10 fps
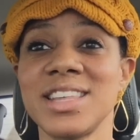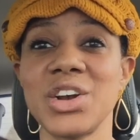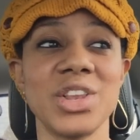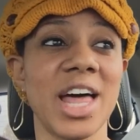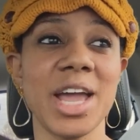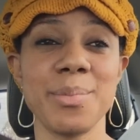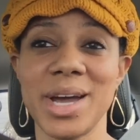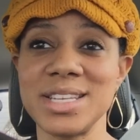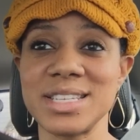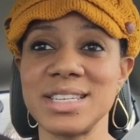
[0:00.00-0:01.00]
that are
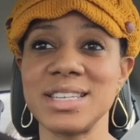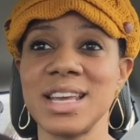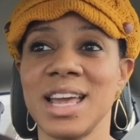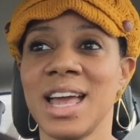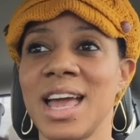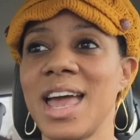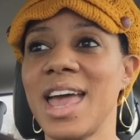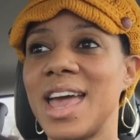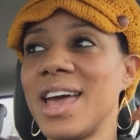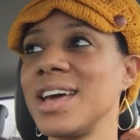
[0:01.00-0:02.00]
like-minded.
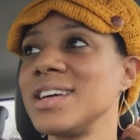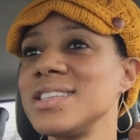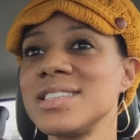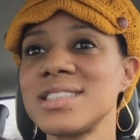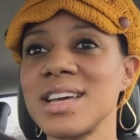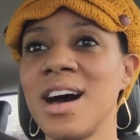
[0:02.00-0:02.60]
And